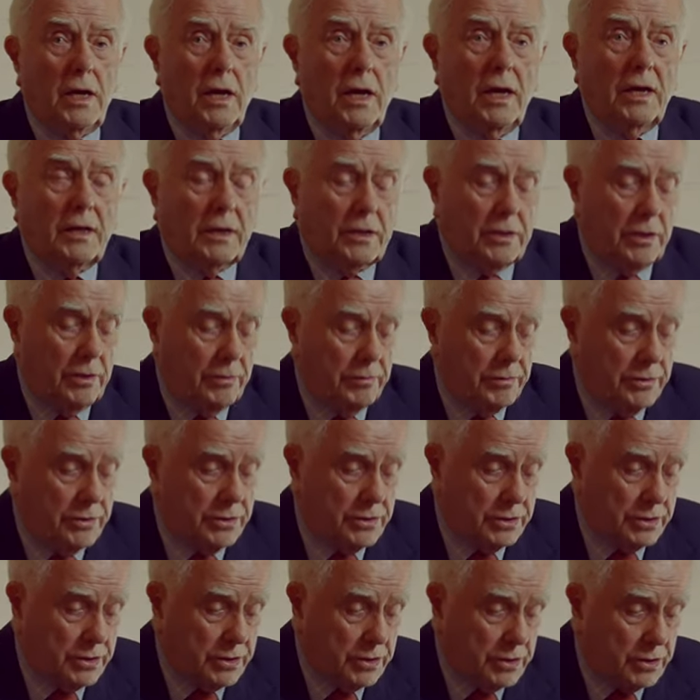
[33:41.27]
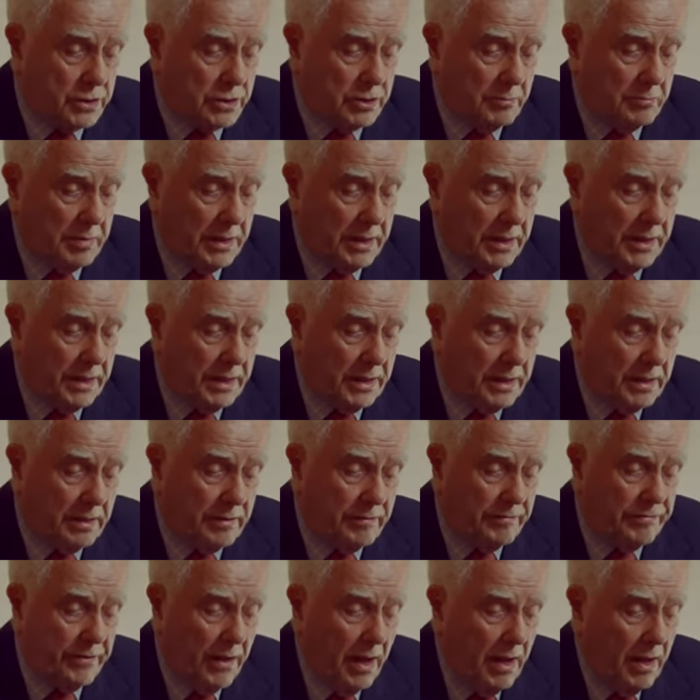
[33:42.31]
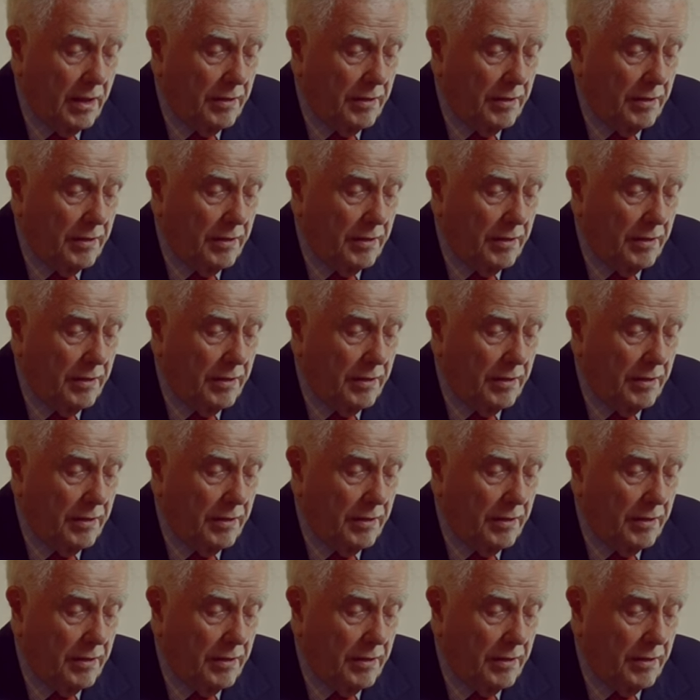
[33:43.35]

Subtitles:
encourages us to believe